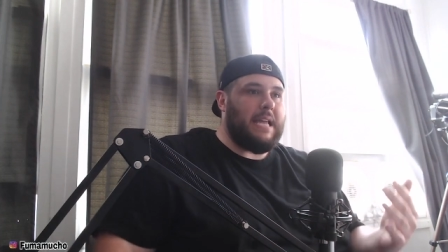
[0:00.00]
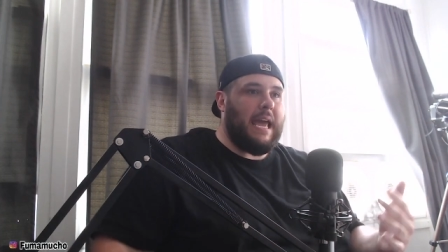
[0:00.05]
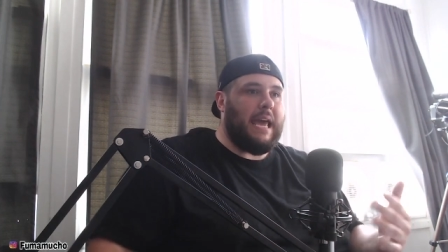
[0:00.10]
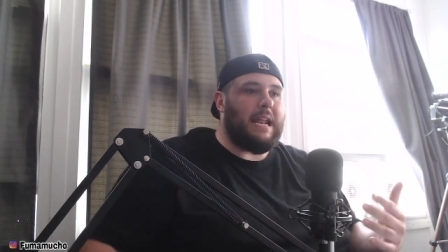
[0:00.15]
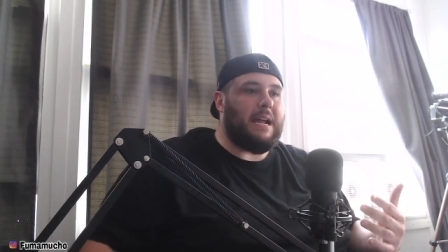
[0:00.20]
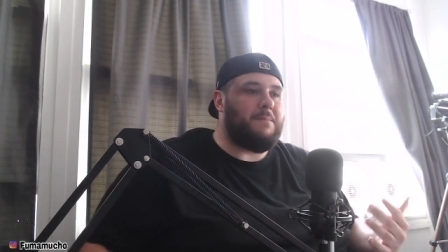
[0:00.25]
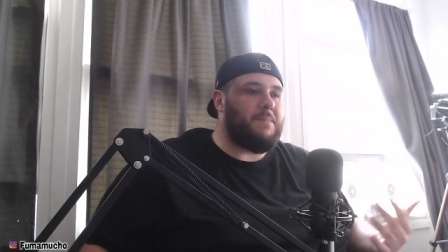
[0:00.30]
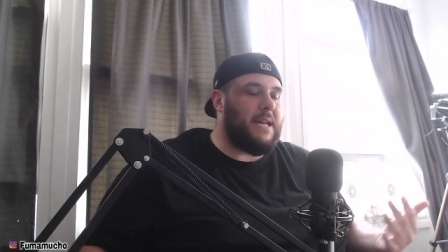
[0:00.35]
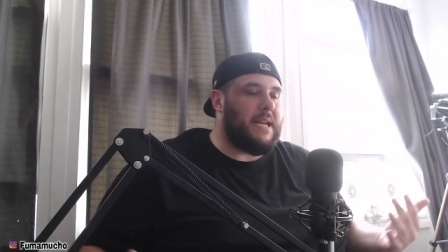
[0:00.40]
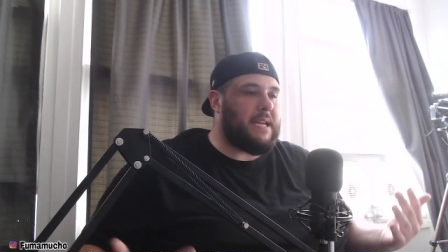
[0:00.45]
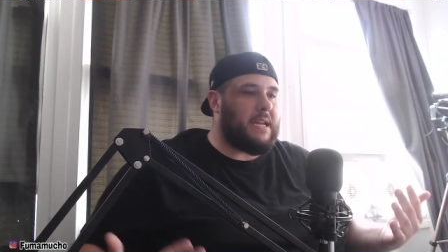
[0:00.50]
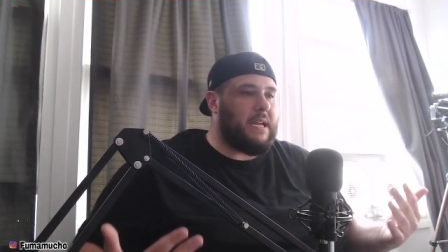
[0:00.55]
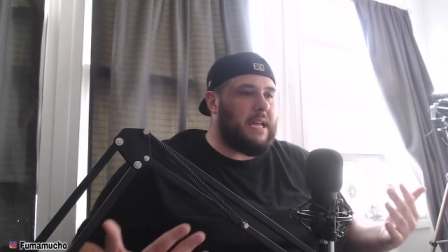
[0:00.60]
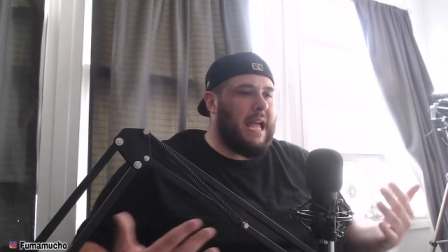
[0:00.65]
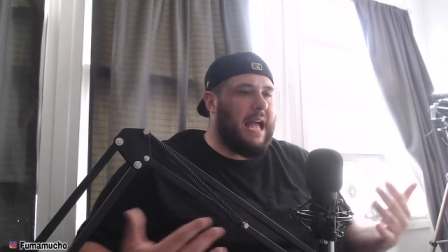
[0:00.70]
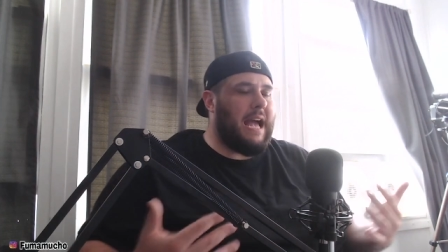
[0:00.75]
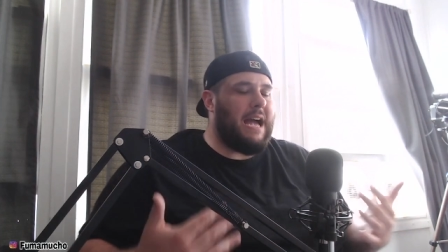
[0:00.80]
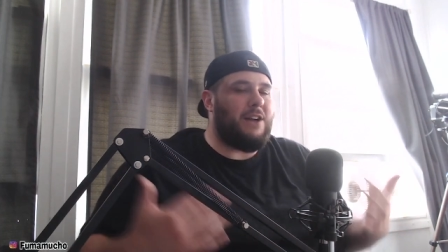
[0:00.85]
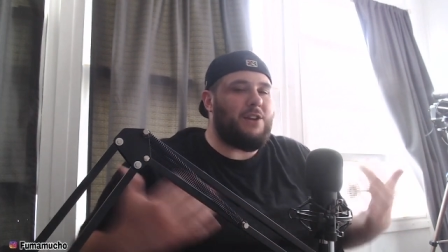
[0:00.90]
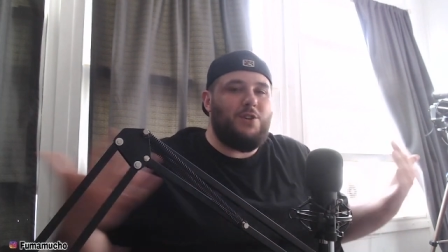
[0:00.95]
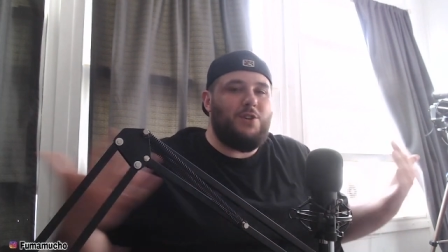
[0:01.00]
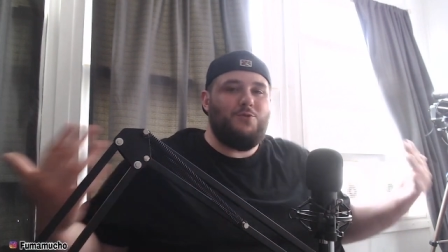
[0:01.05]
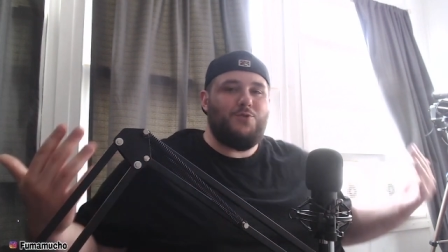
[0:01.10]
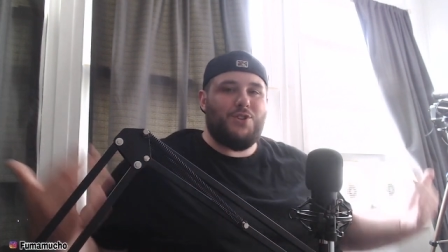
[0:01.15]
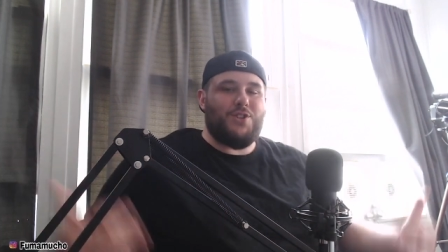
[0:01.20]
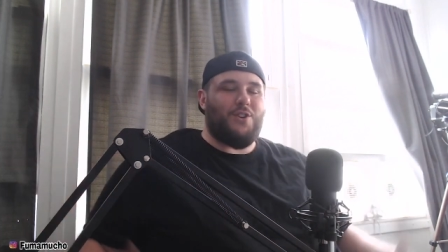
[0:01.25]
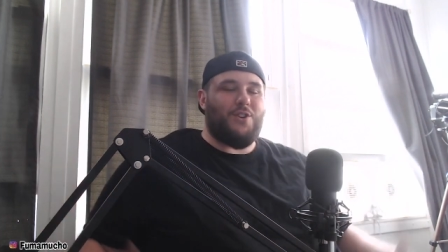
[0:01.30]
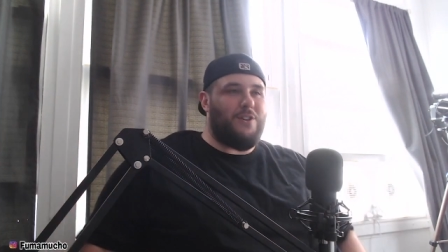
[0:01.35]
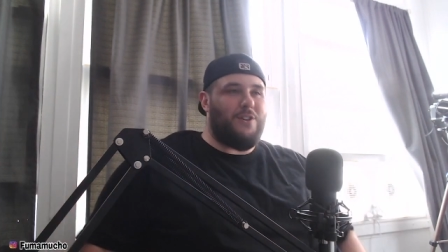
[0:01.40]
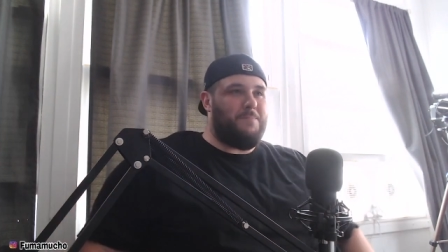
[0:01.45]
and I'm like, how do you
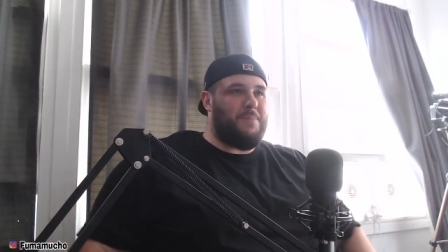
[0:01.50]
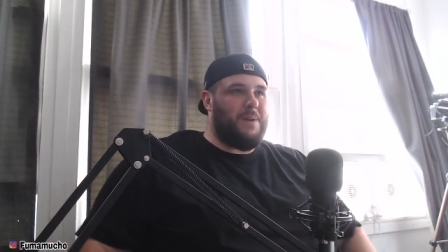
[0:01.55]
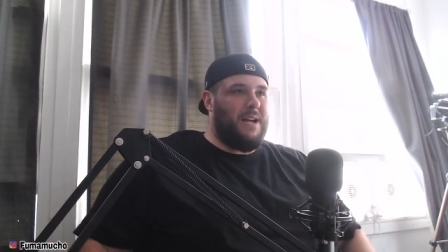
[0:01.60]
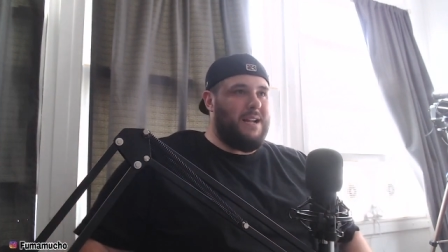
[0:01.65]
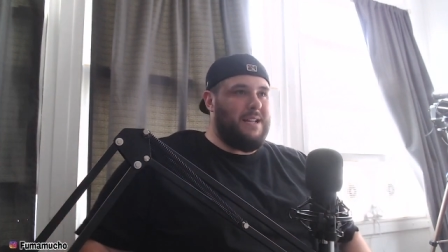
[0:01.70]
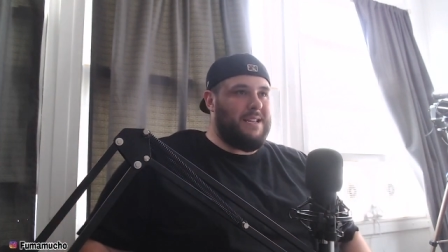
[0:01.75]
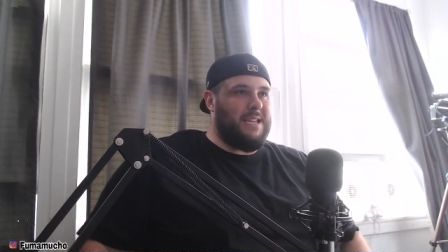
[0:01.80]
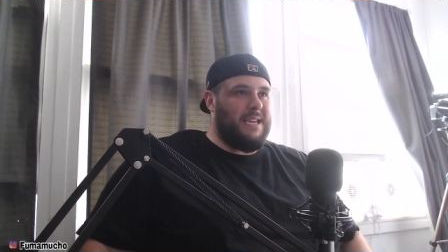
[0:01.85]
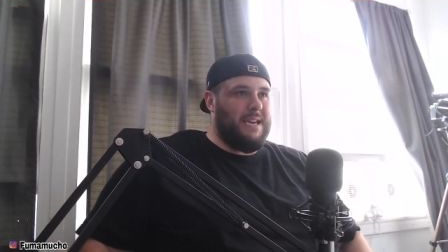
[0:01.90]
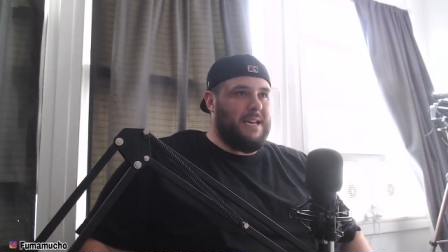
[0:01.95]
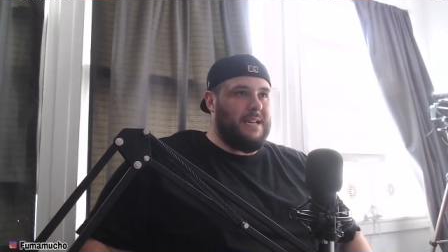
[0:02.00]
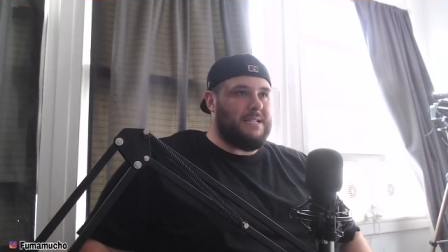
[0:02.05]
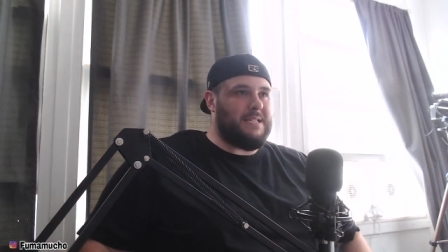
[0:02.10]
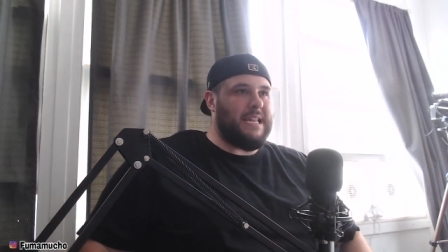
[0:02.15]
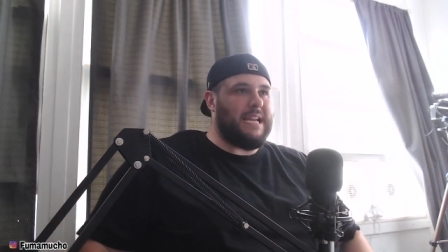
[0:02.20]
start a podcast?